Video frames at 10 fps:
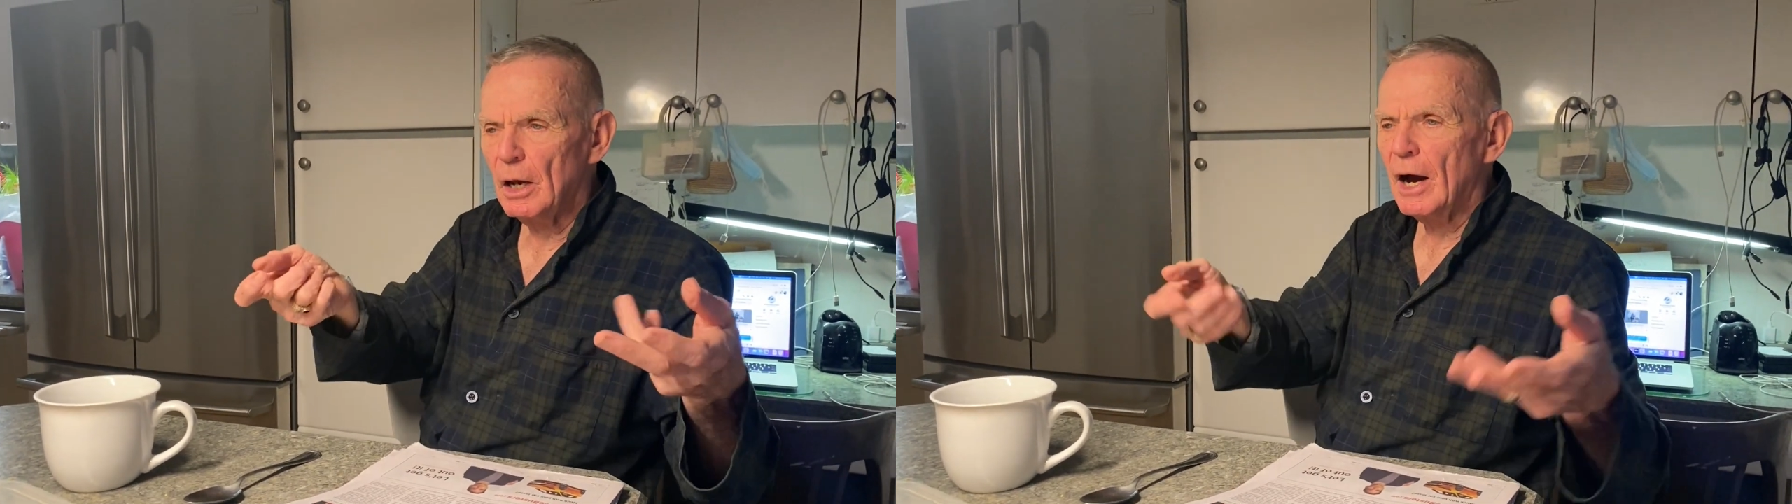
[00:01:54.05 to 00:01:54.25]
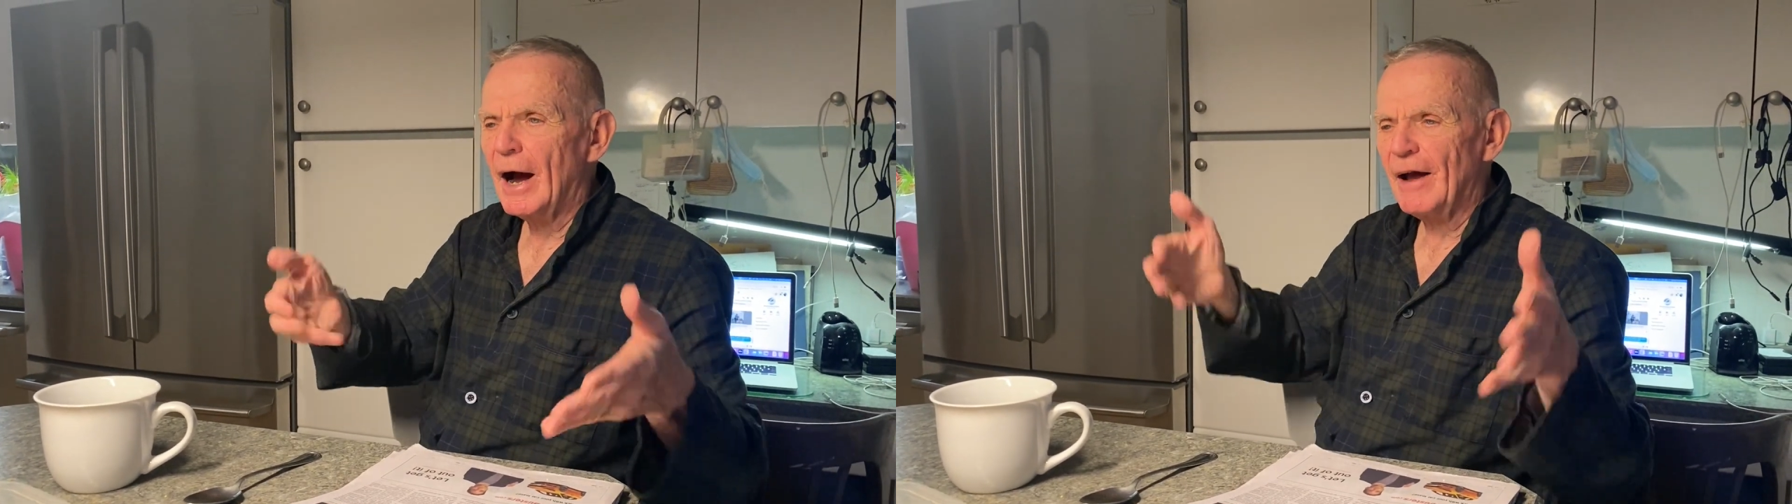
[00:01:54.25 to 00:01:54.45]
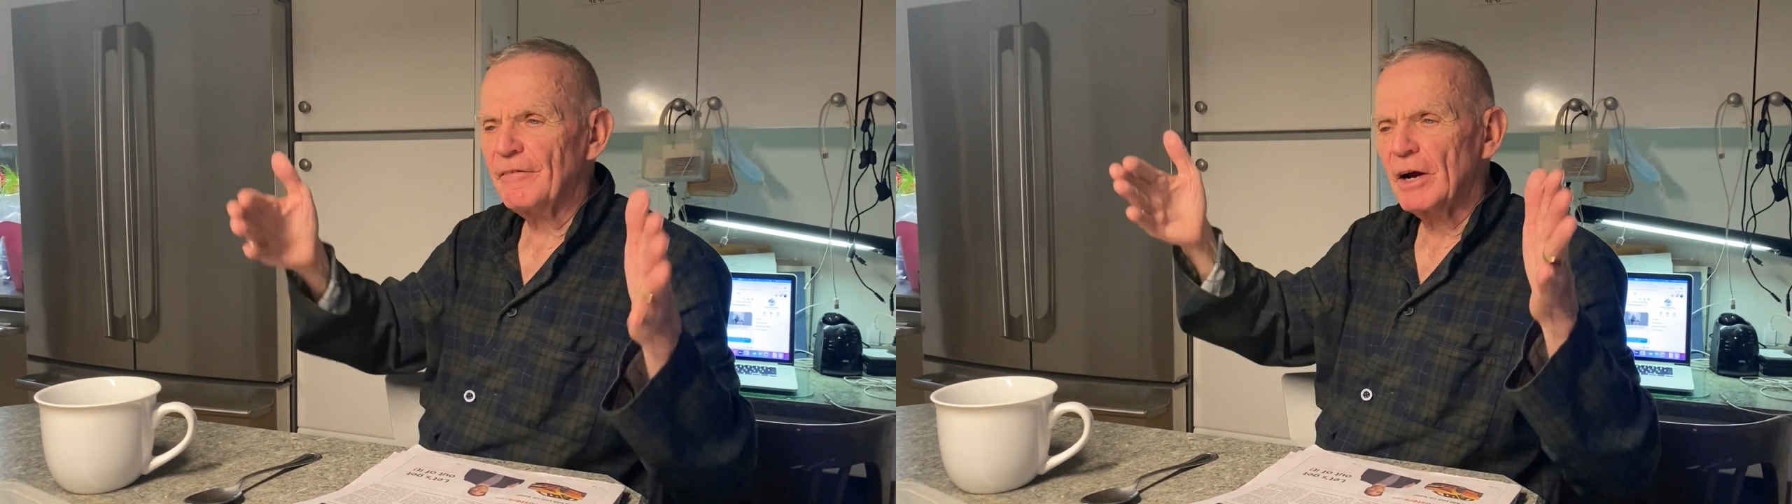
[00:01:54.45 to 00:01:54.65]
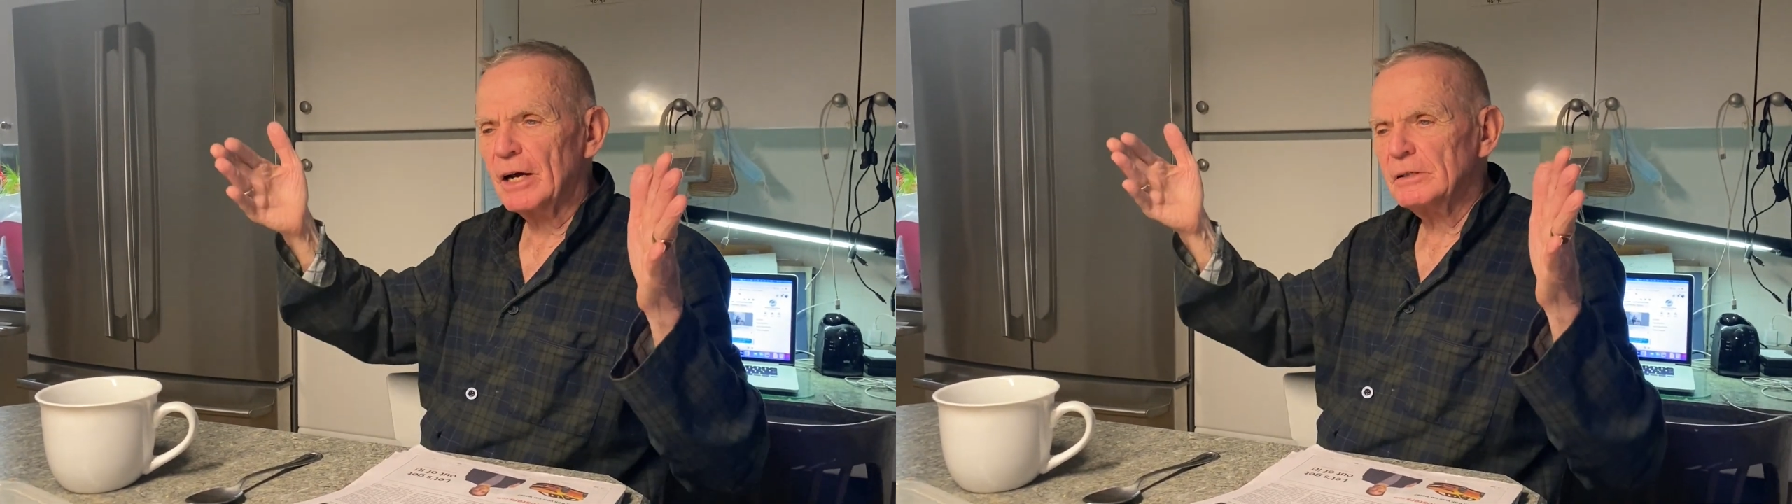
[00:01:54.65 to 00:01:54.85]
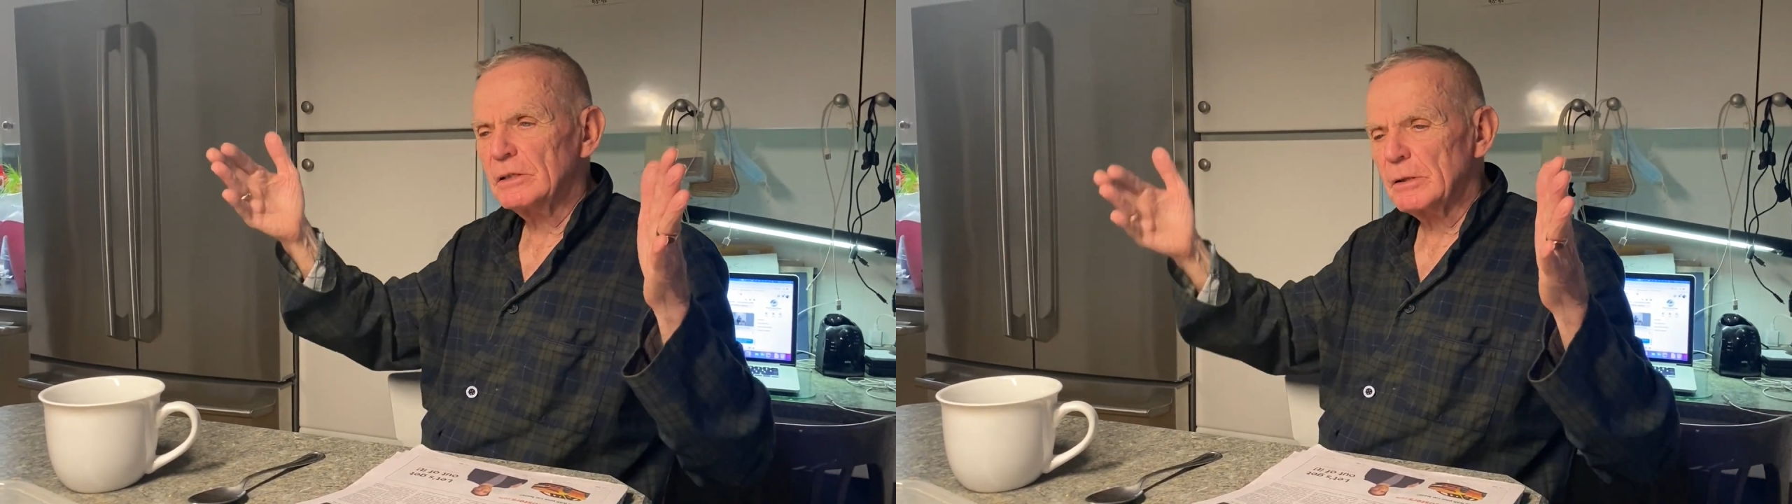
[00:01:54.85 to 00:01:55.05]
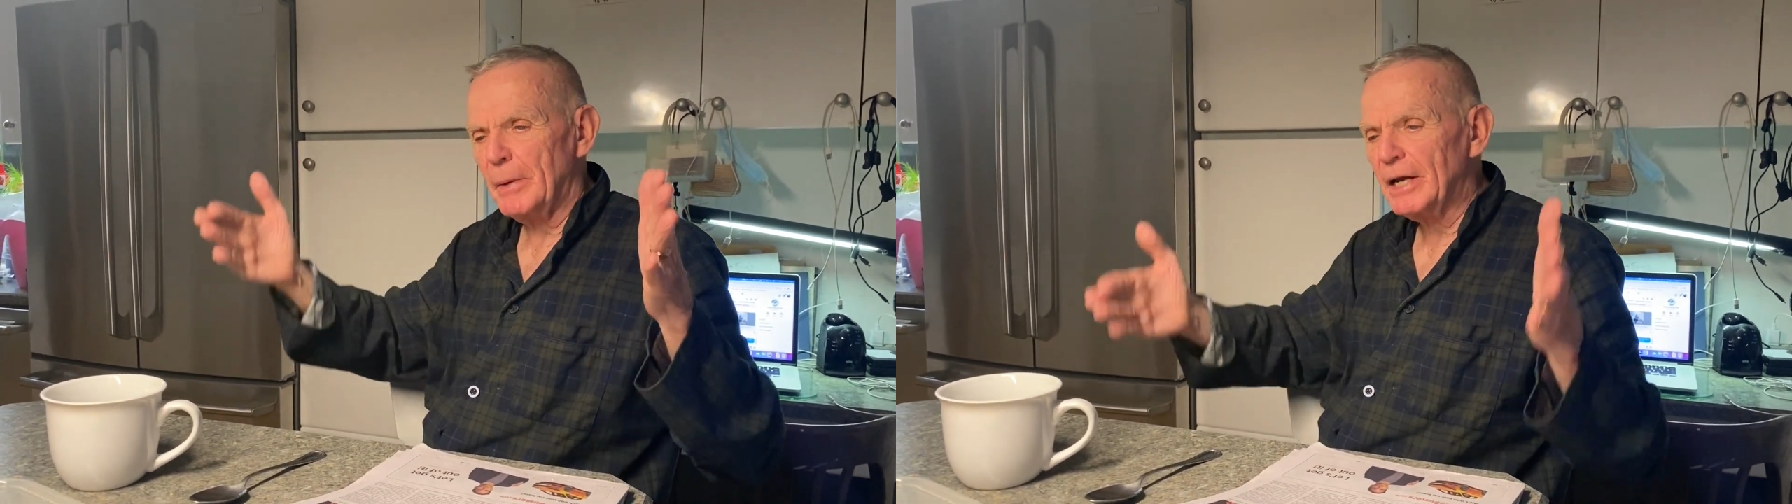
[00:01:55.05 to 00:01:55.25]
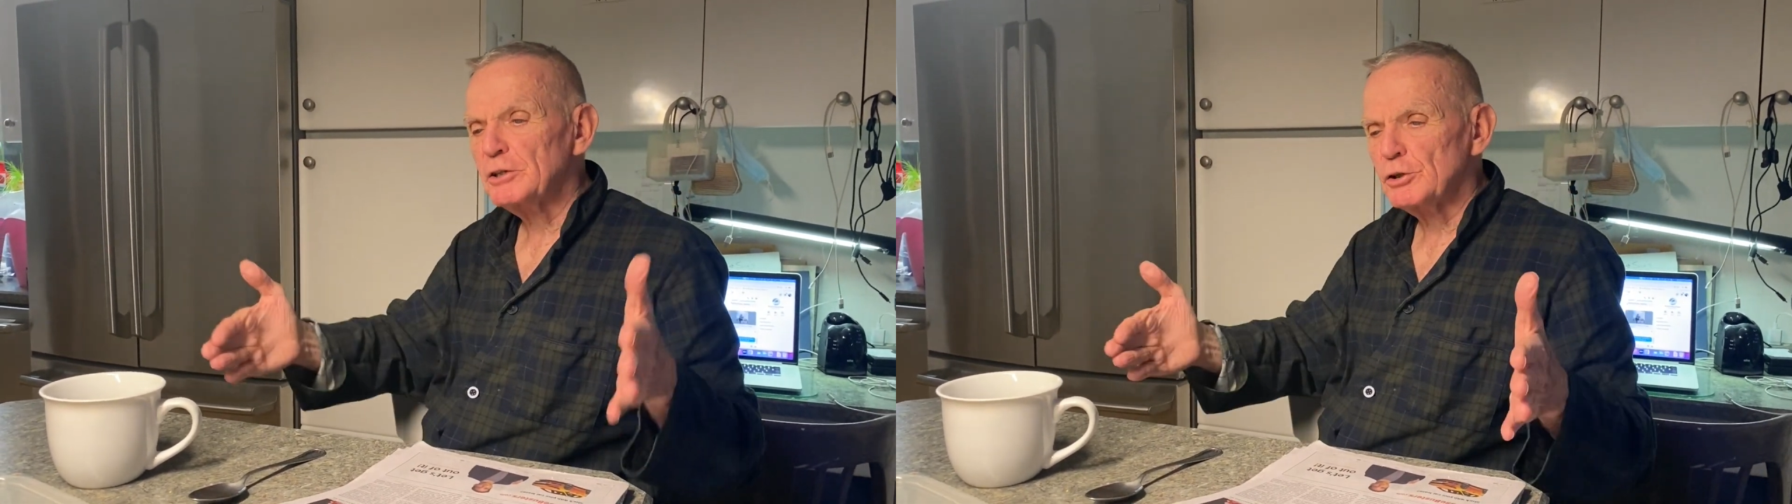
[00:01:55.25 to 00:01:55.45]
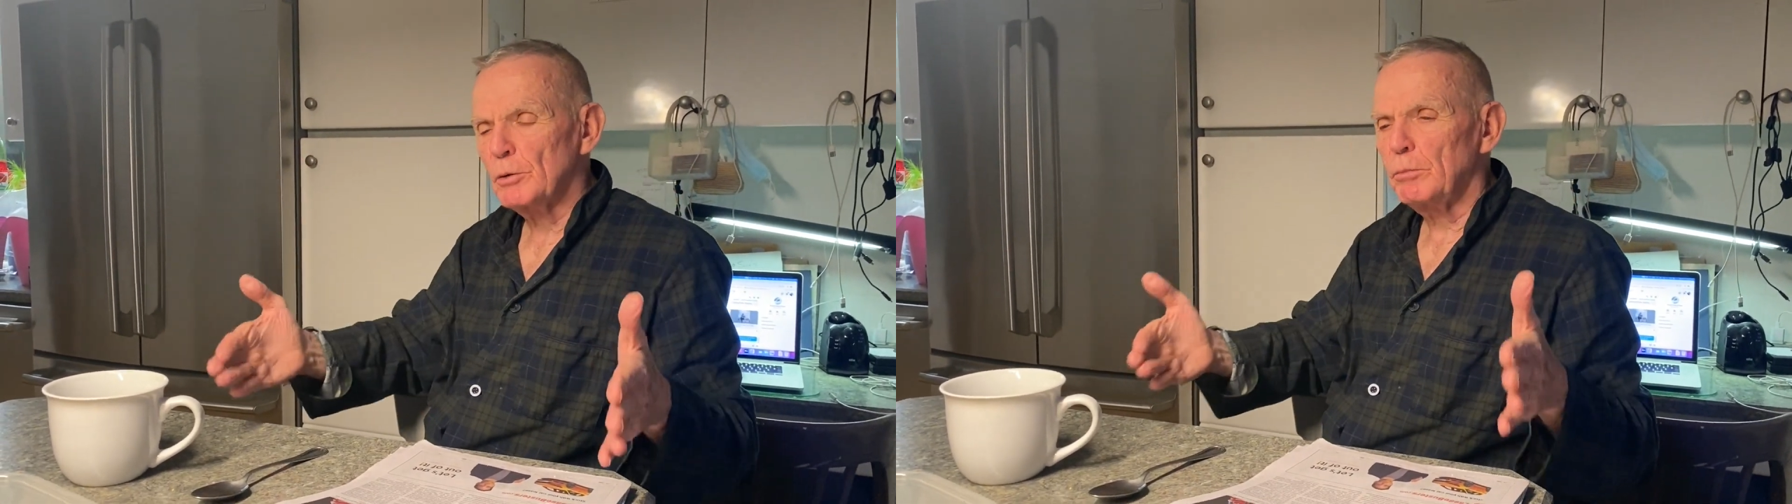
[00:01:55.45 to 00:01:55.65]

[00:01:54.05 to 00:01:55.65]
I've gotten some extra